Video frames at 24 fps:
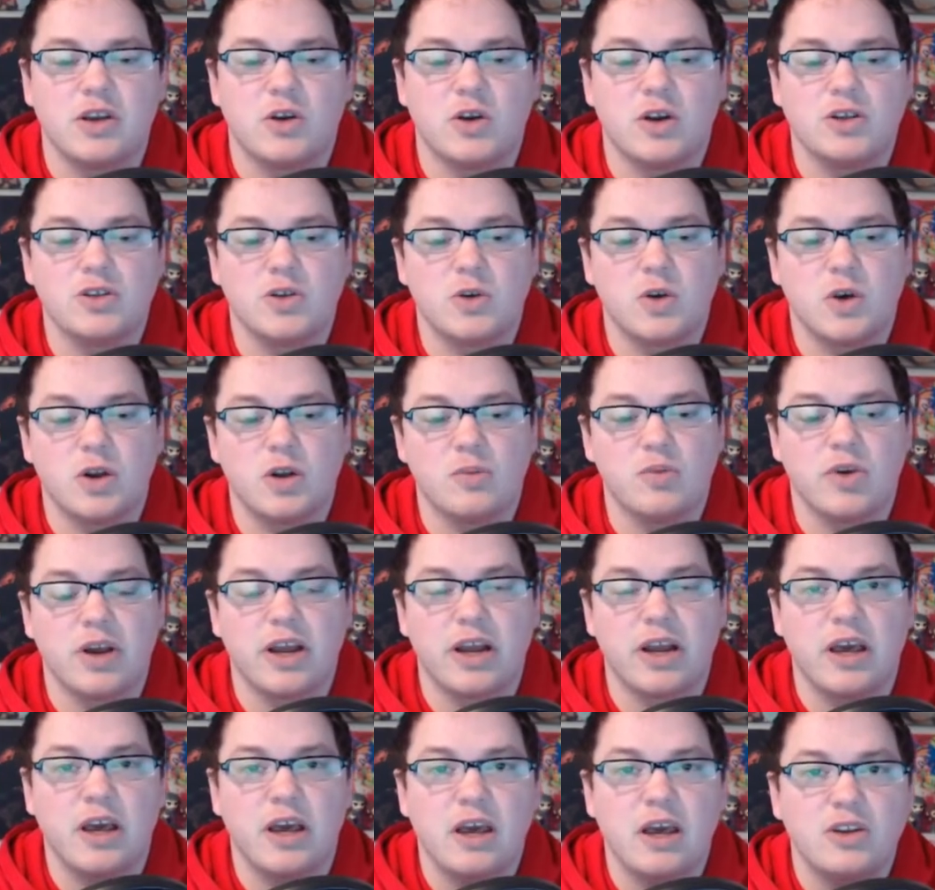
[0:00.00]
They're also going to
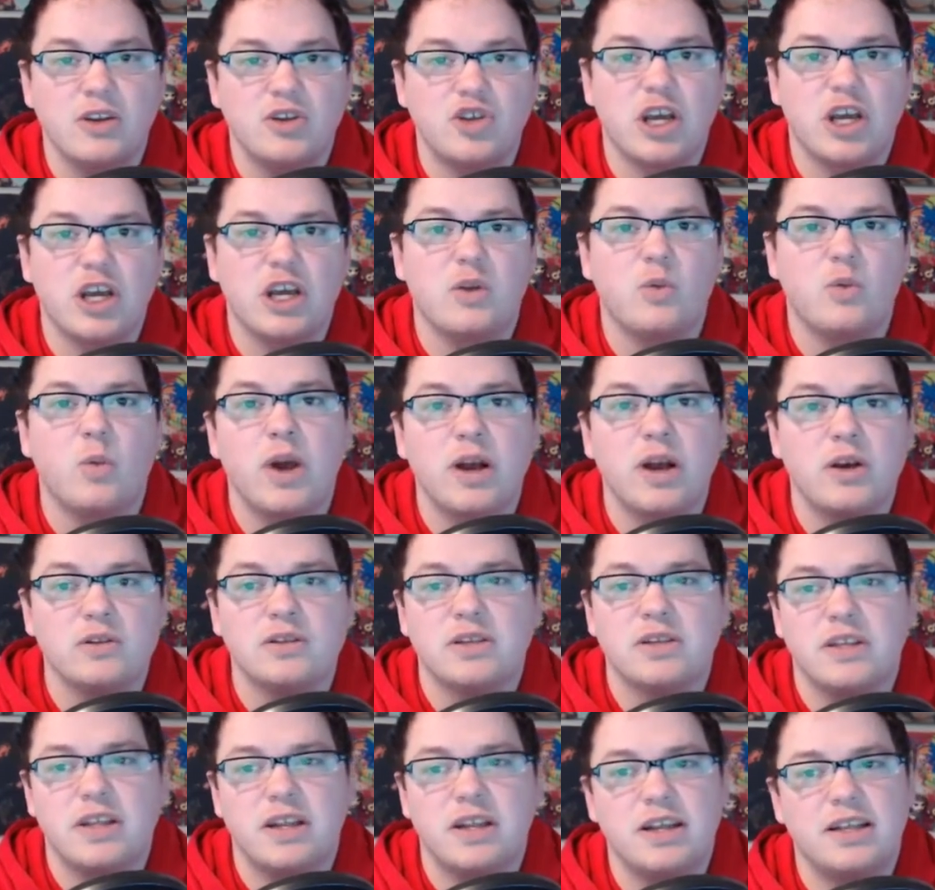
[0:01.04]
bring Chicken Wiggle
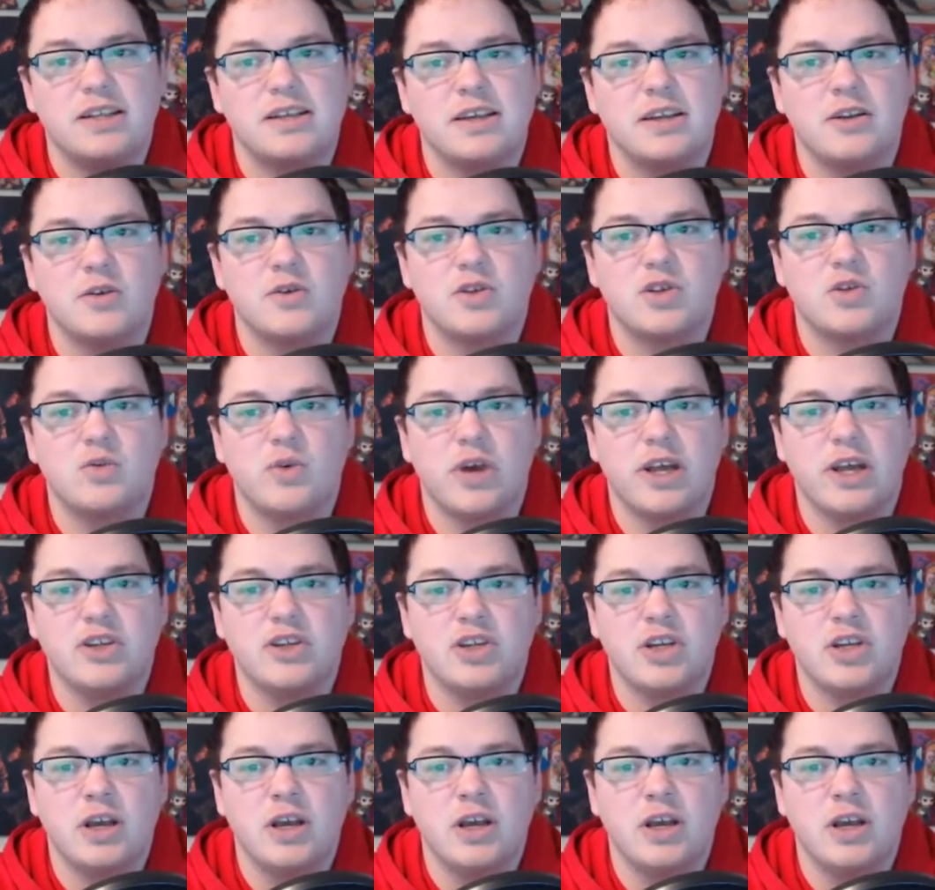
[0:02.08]
to the Nintendo Switch.